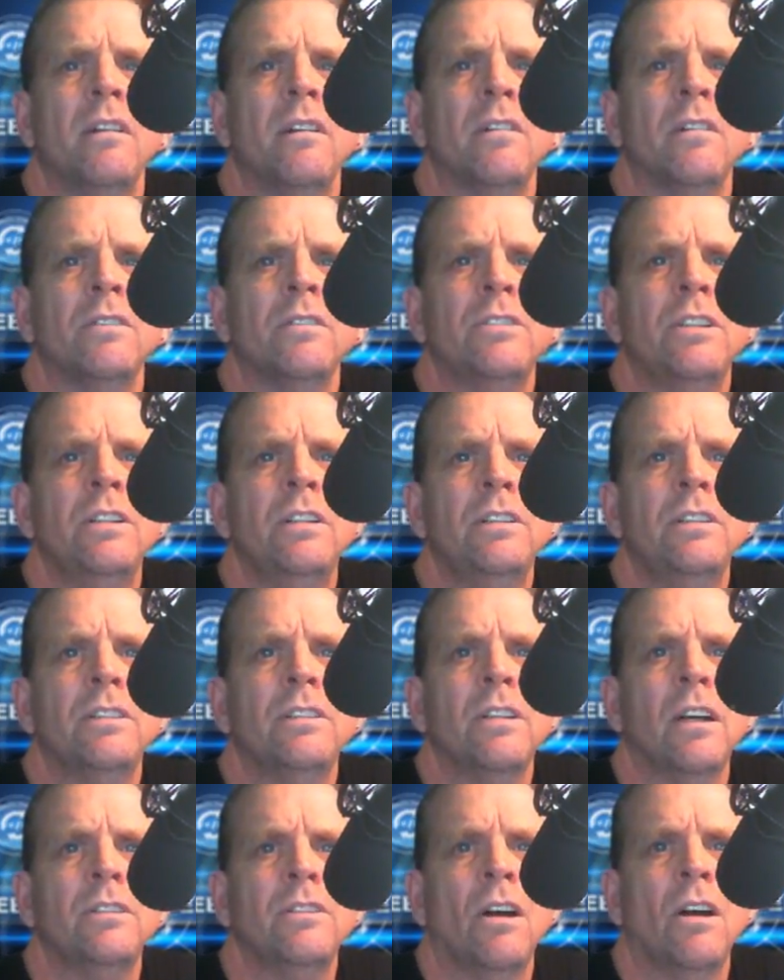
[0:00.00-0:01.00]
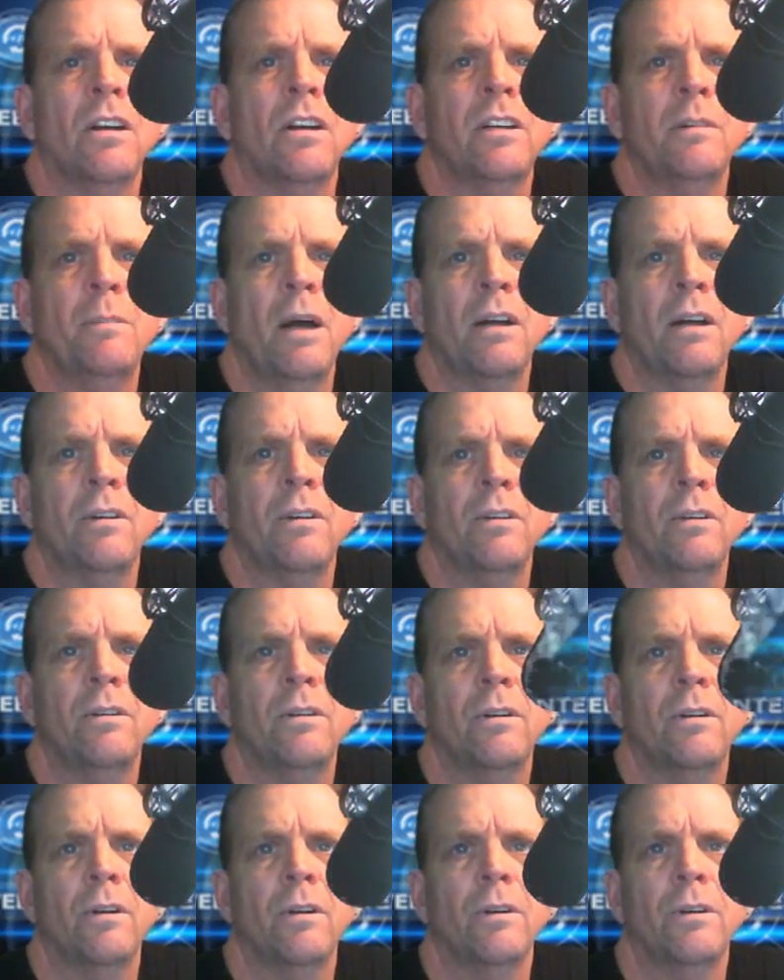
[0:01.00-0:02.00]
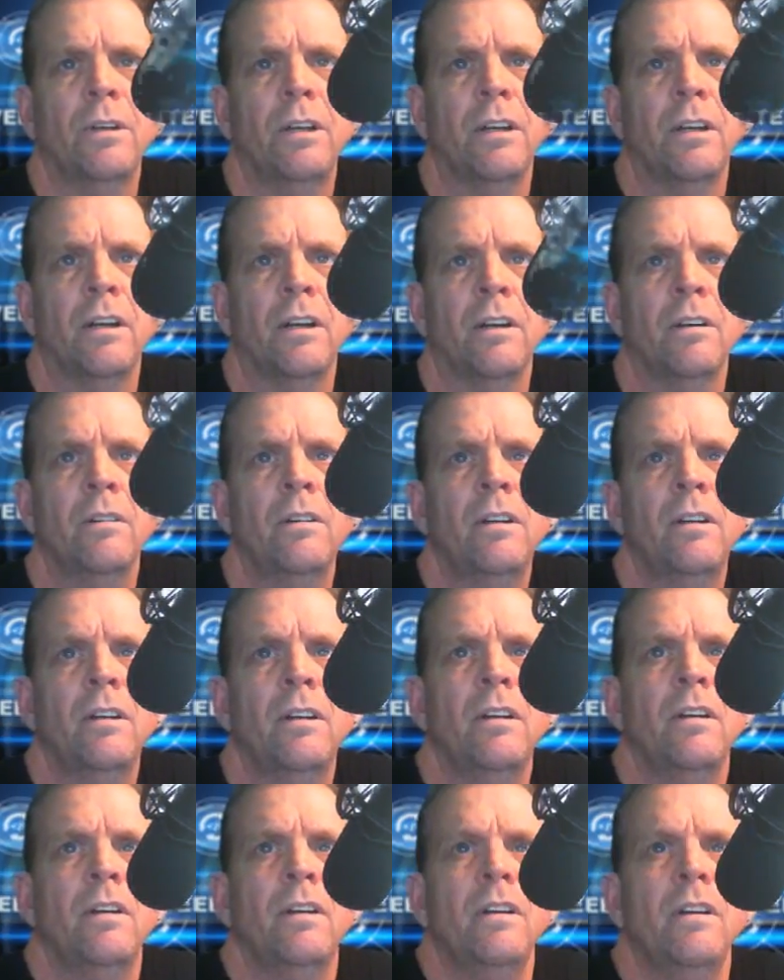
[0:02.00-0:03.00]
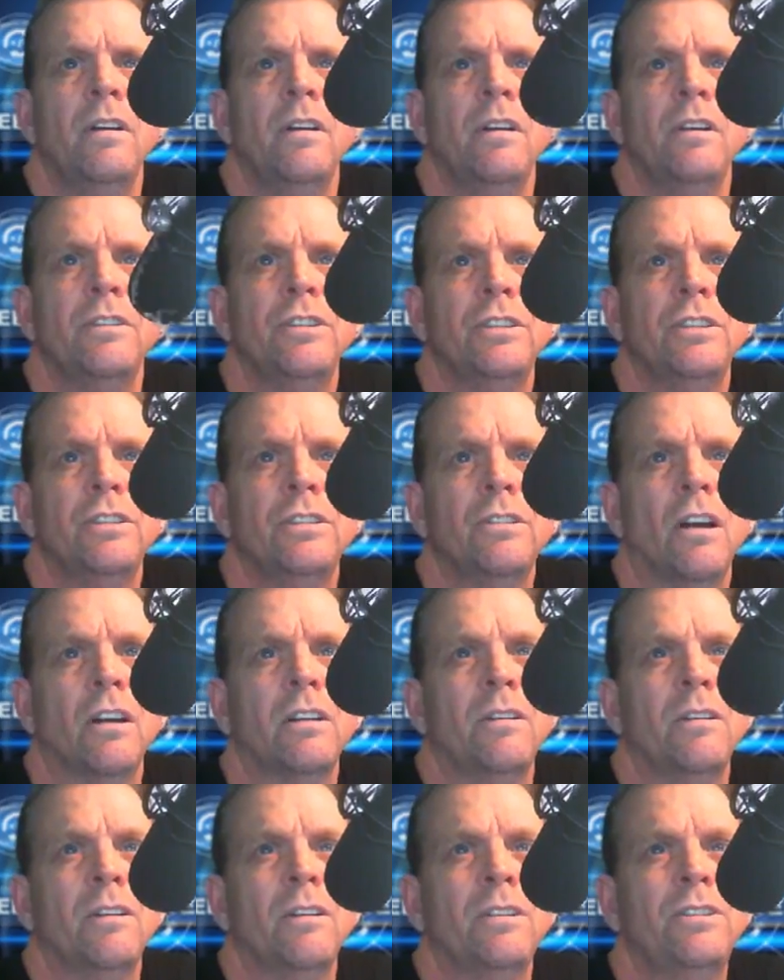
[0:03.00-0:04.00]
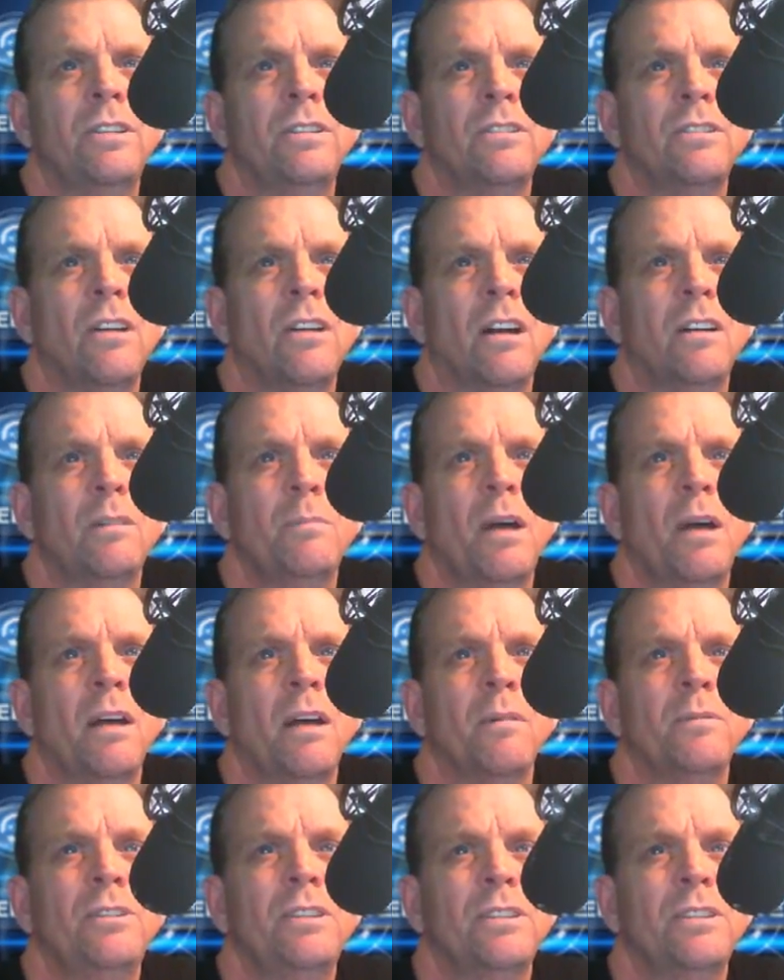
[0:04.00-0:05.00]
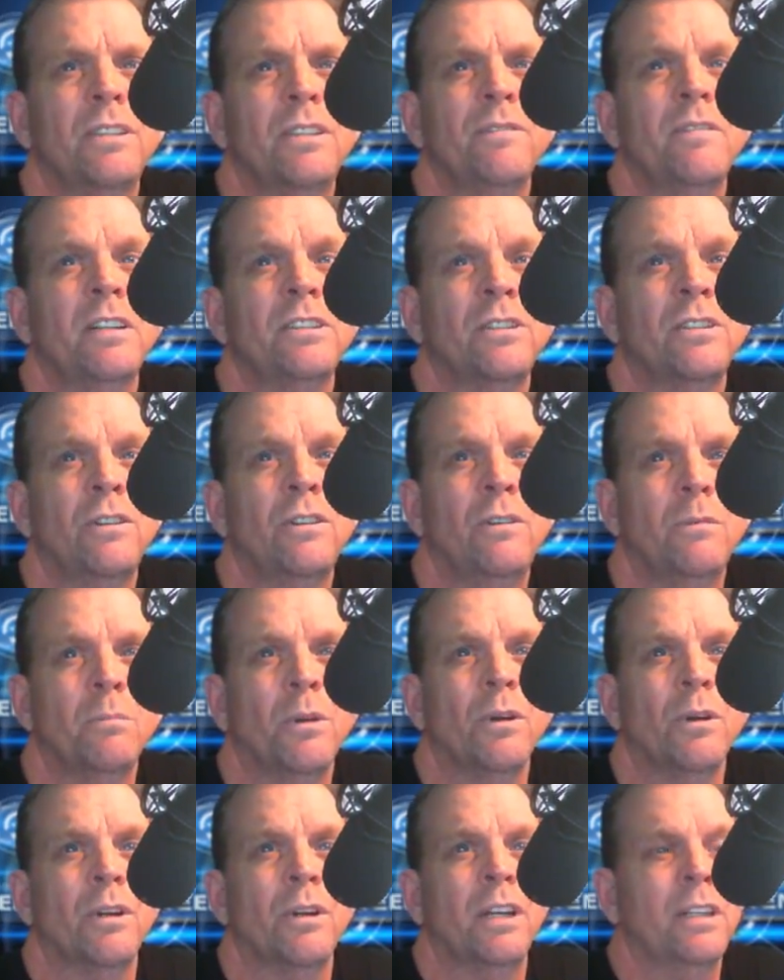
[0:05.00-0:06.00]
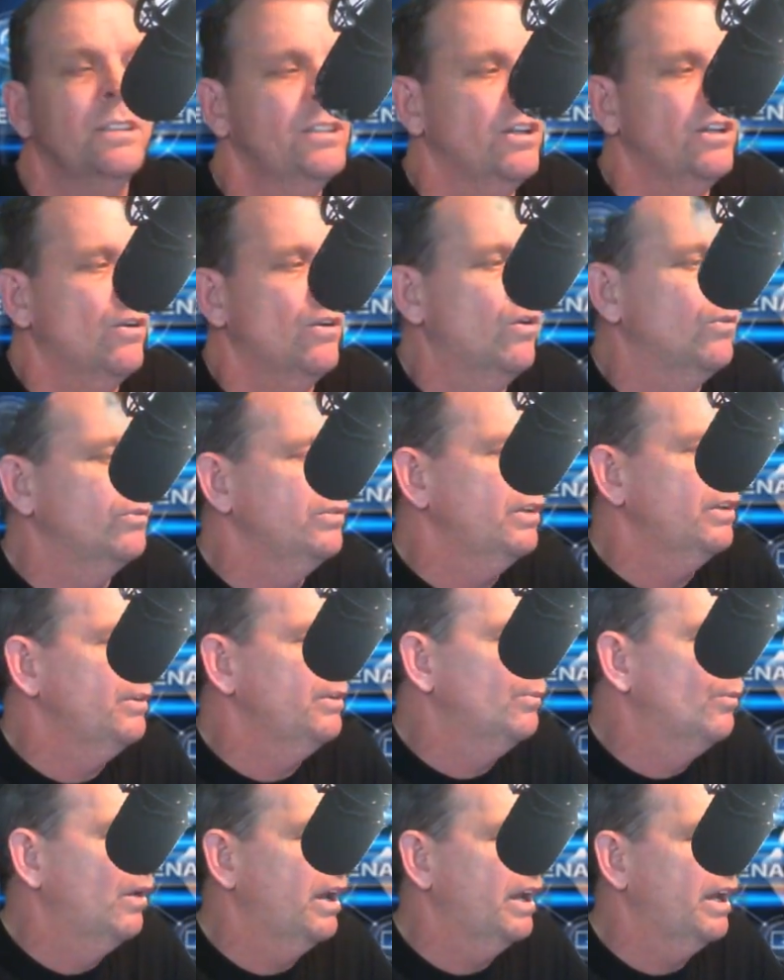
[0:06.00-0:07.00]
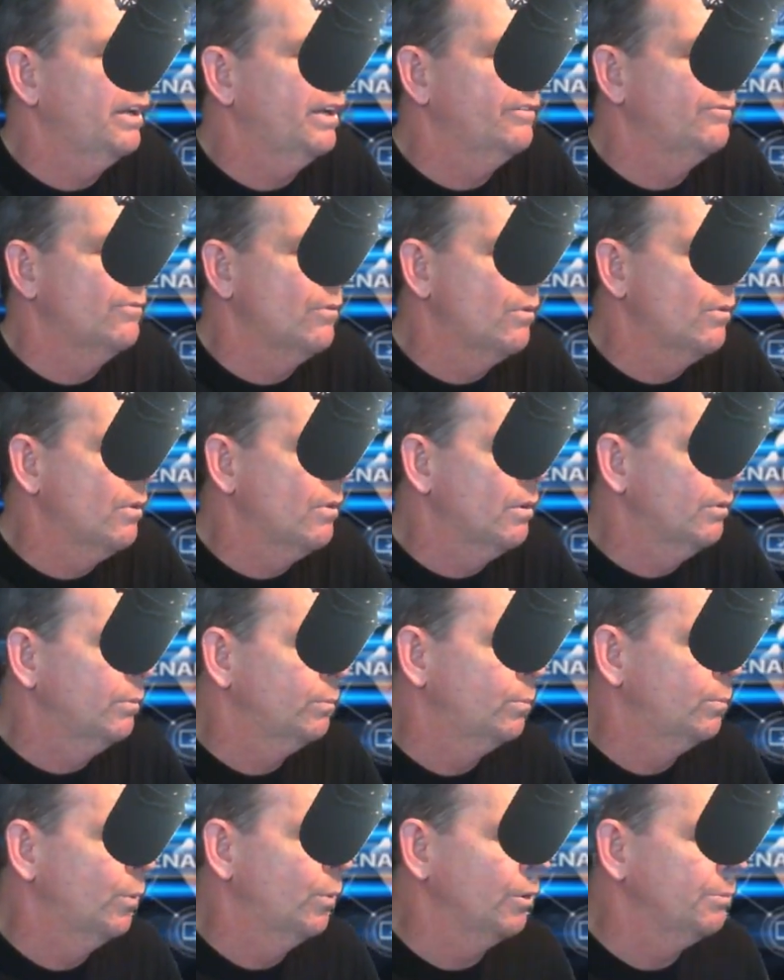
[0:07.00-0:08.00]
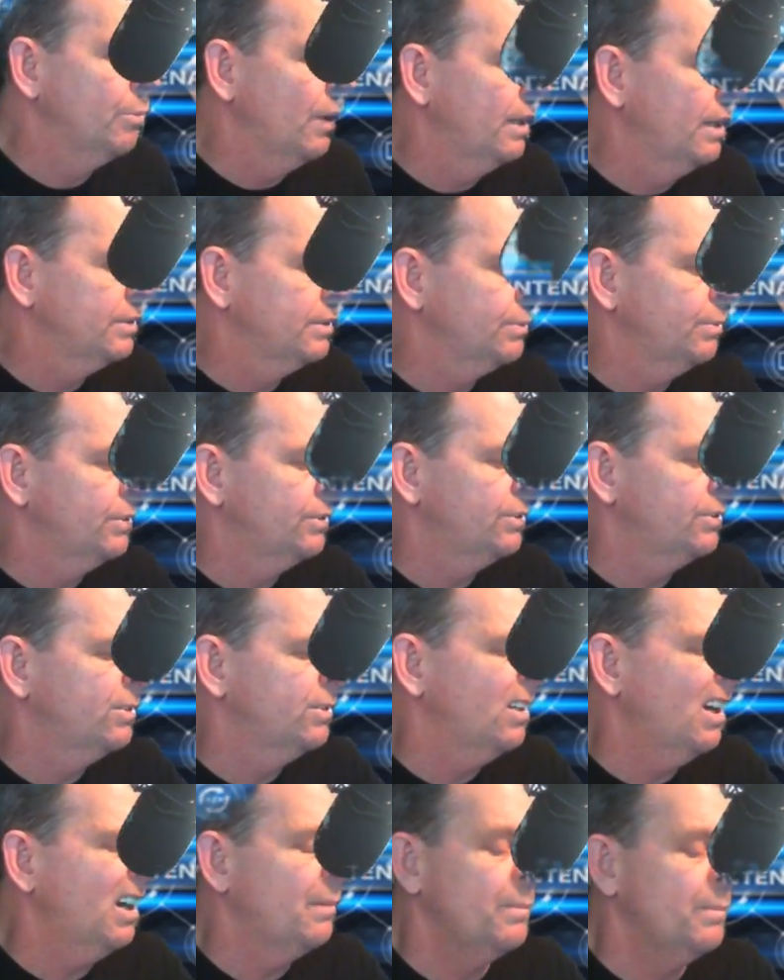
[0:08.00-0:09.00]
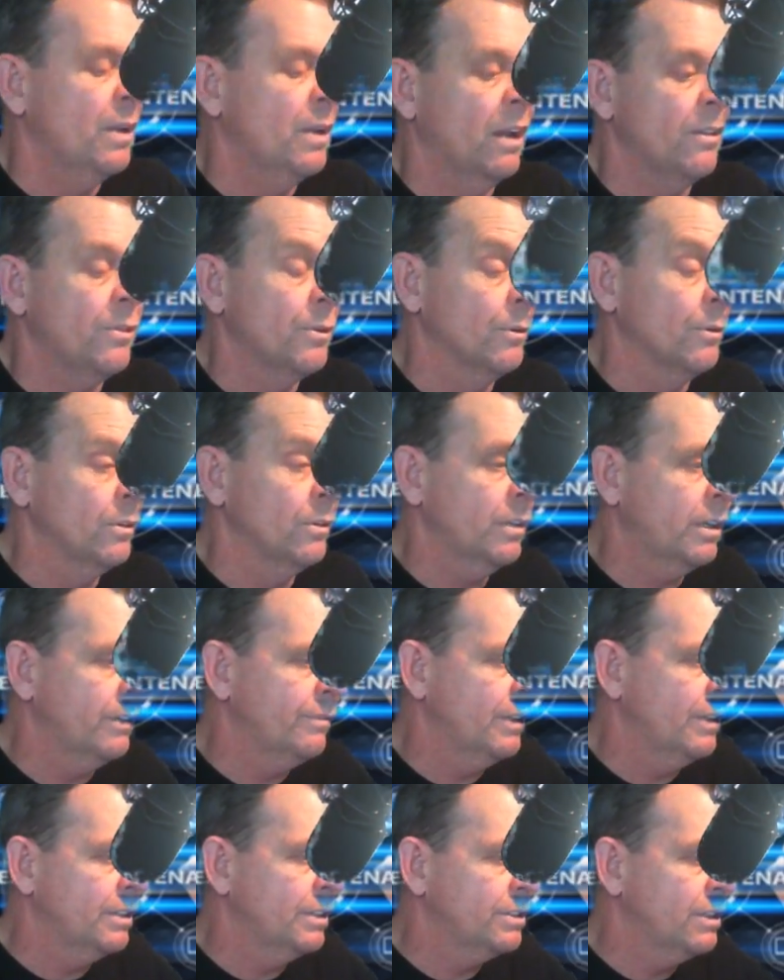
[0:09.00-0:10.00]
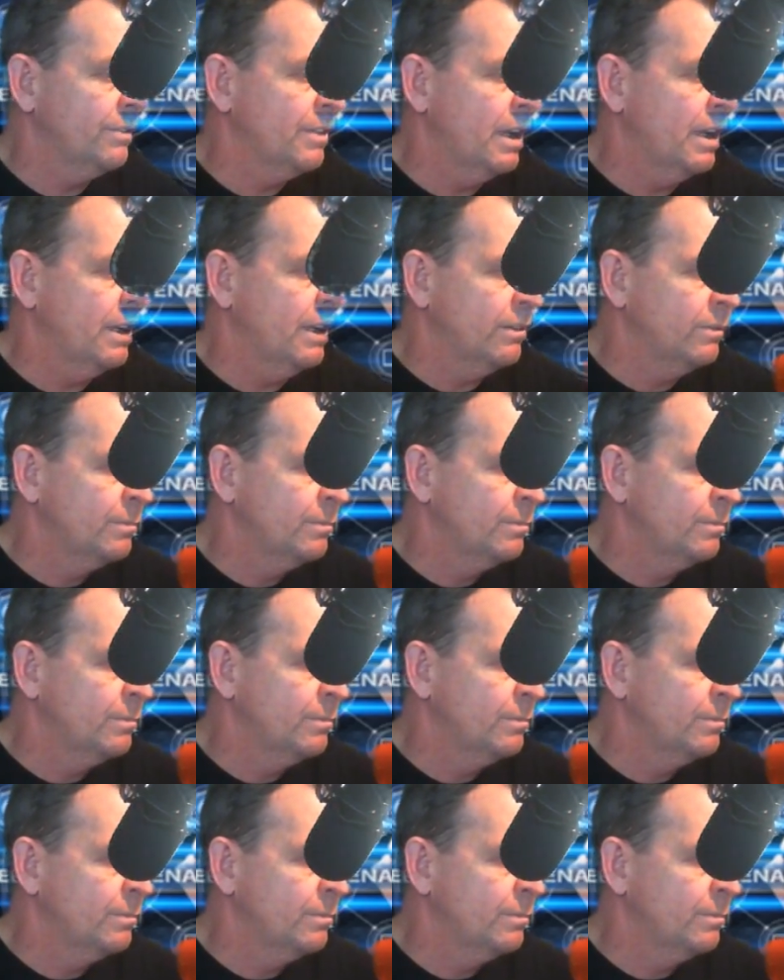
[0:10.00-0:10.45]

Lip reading: She's talking about her year. She's talking about she's convinced Gutenberg is the only way for WordPress, which I'm not thoroughly convinced of that.